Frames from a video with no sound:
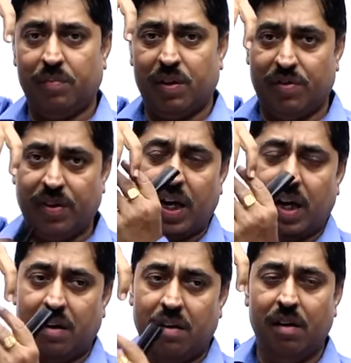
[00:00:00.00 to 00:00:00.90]

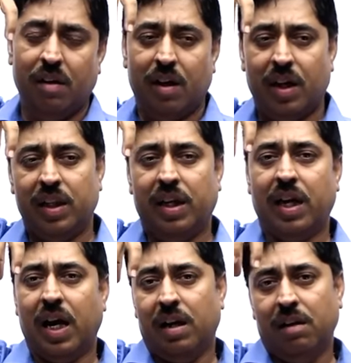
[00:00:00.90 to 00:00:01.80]
and the
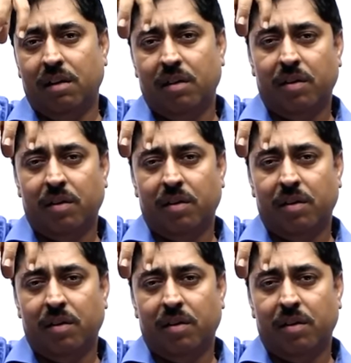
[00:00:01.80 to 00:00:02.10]
can